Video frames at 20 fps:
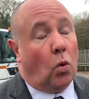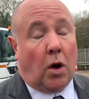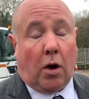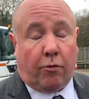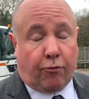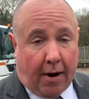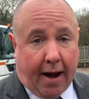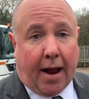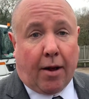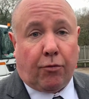
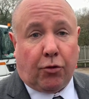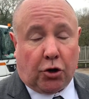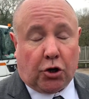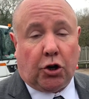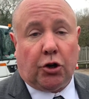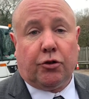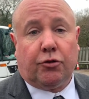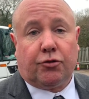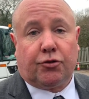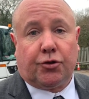around the
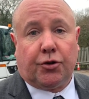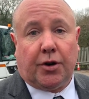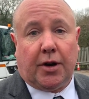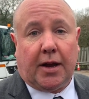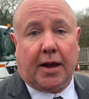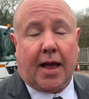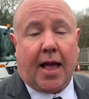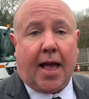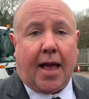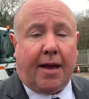
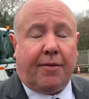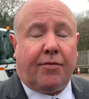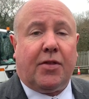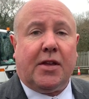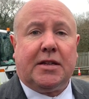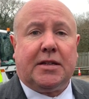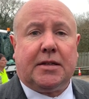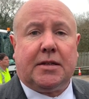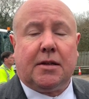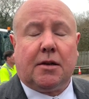country if
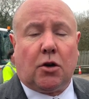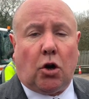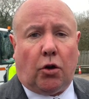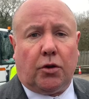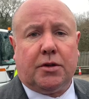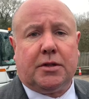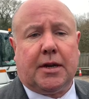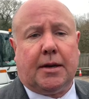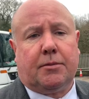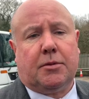this
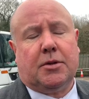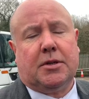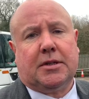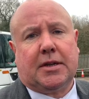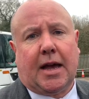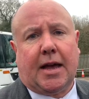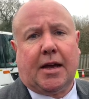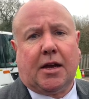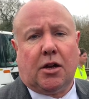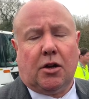concept is
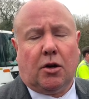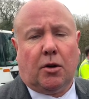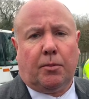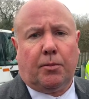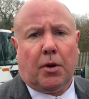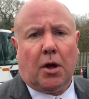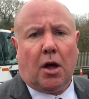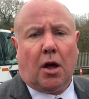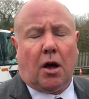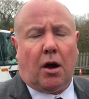taken up
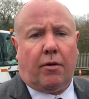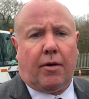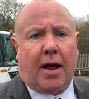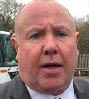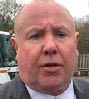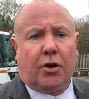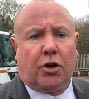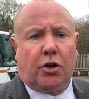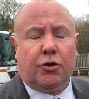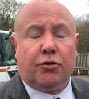
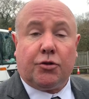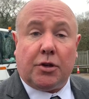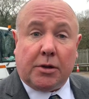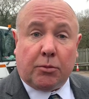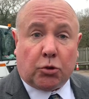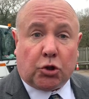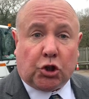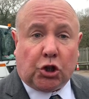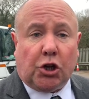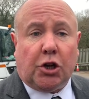around the country. And it
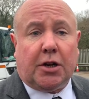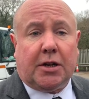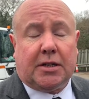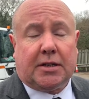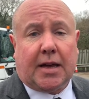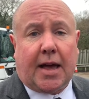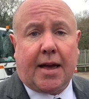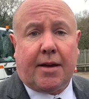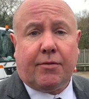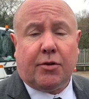will certainly
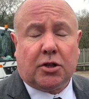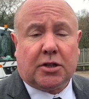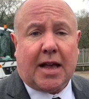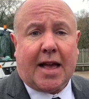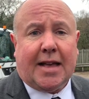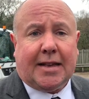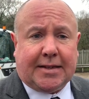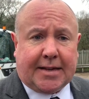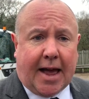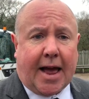save us
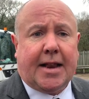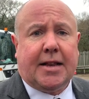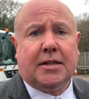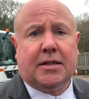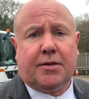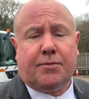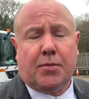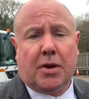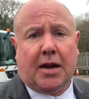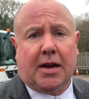
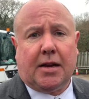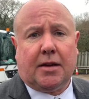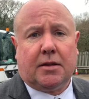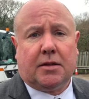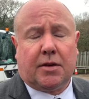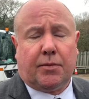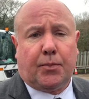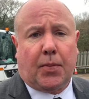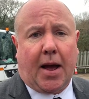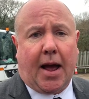tens of
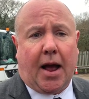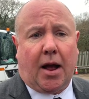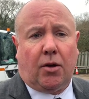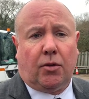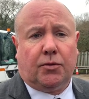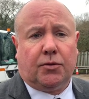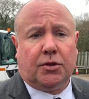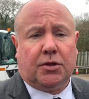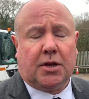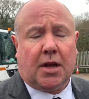millions of
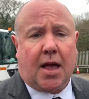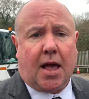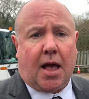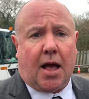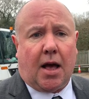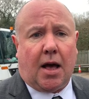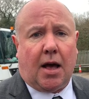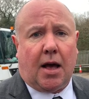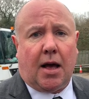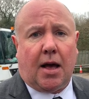pounds
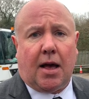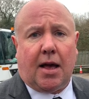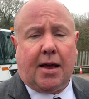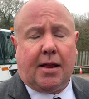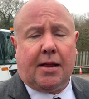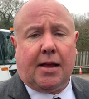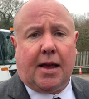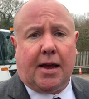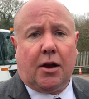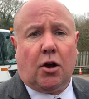uh,
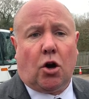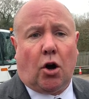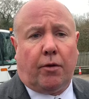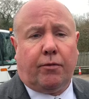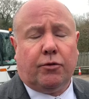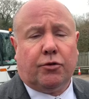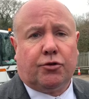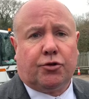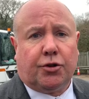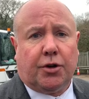in, in
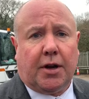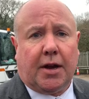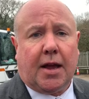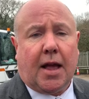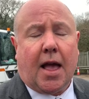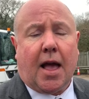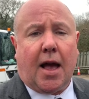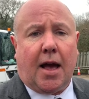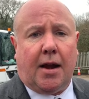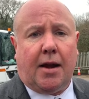Coventry
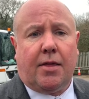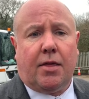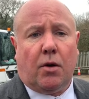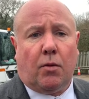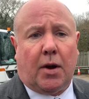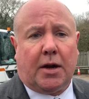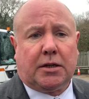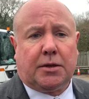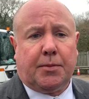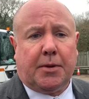and in the
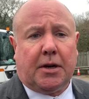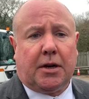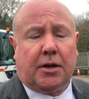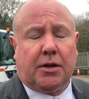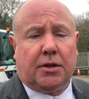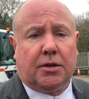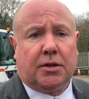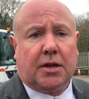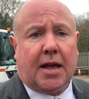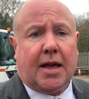West
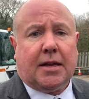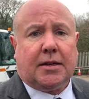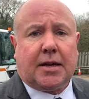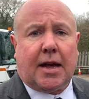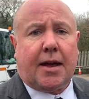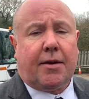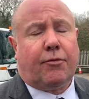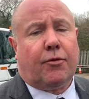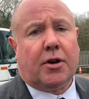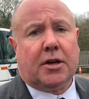Midlands.
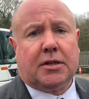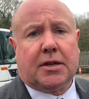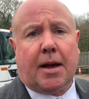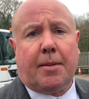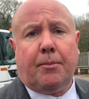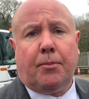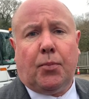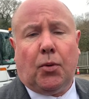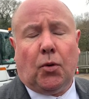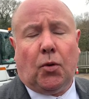Take, for
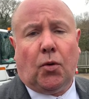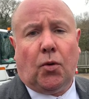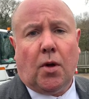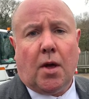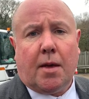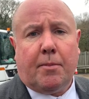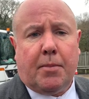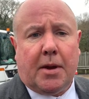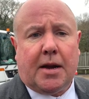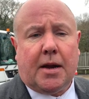example,
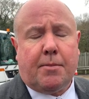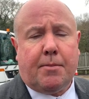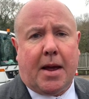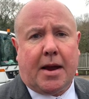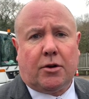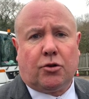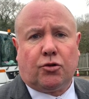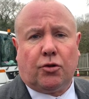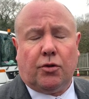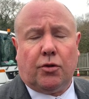Midland
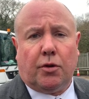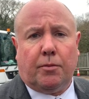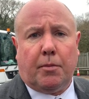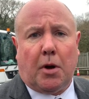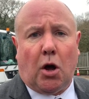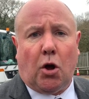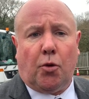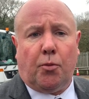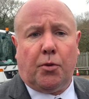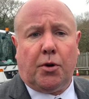Metro at the
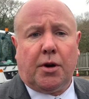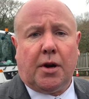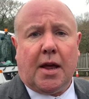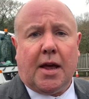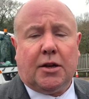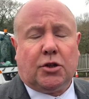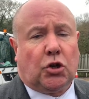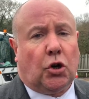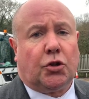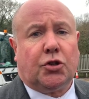moment,
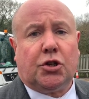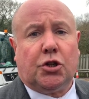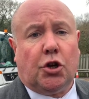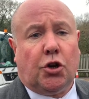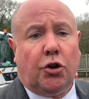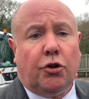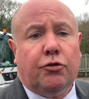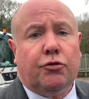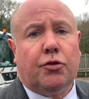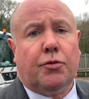it's costing
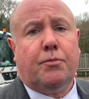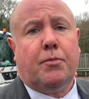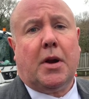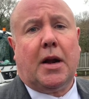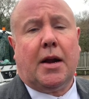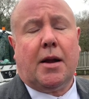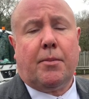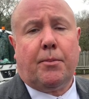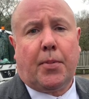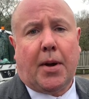£100
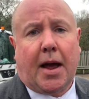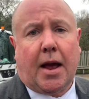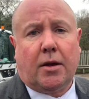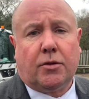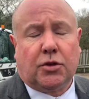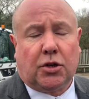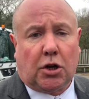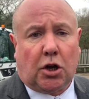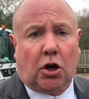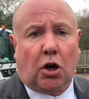million
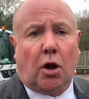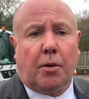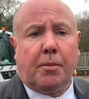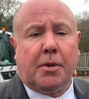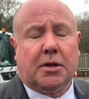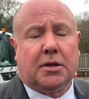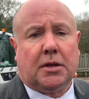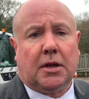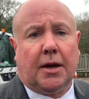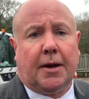a
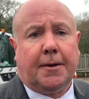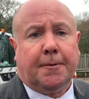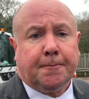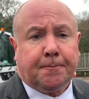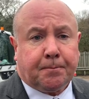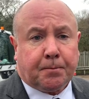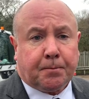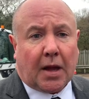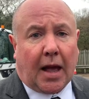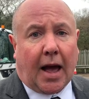kilometre
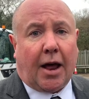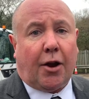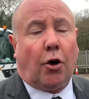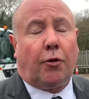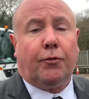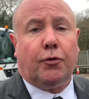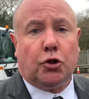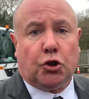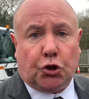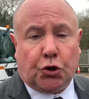and
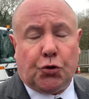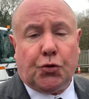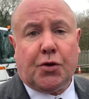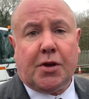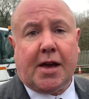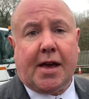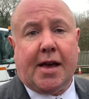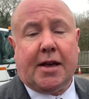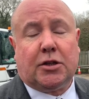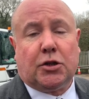often two
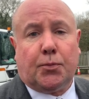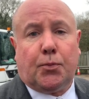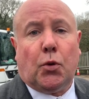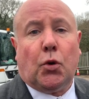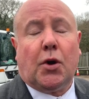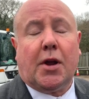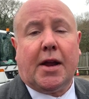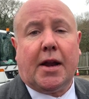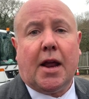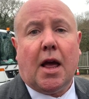years to
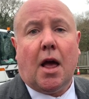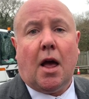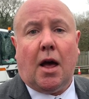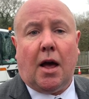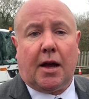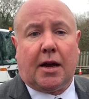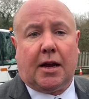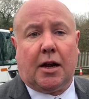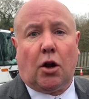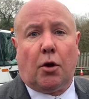put in
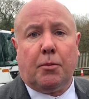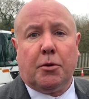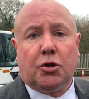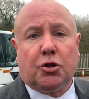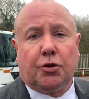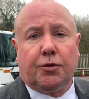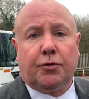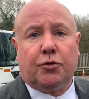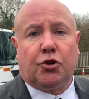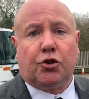a kilometre of